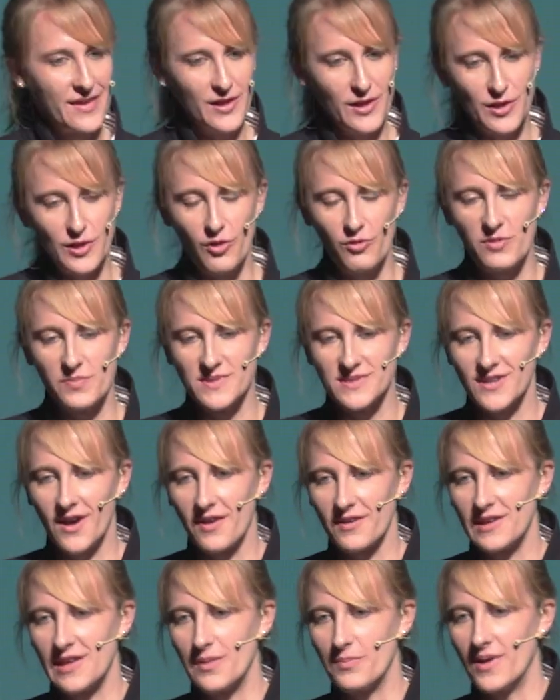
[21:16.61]
you know, we've been
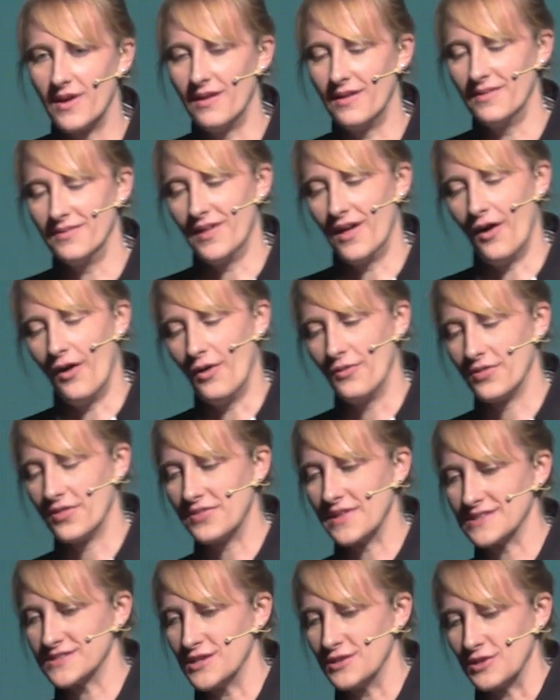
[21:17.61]
talking about all the
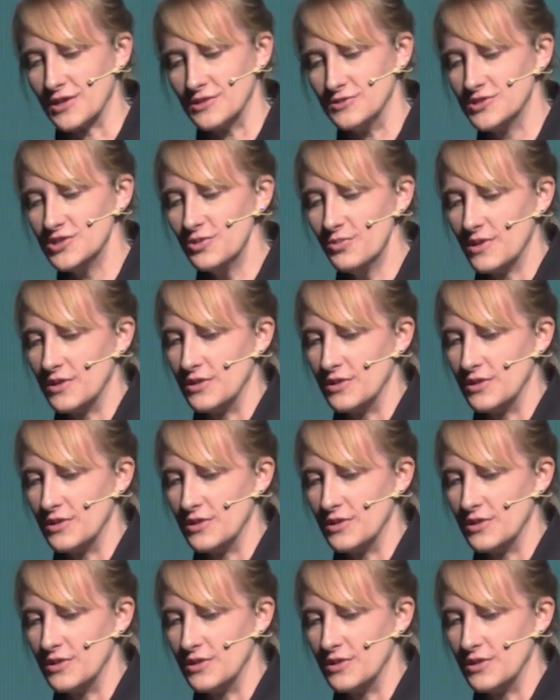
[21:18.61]
things that you can do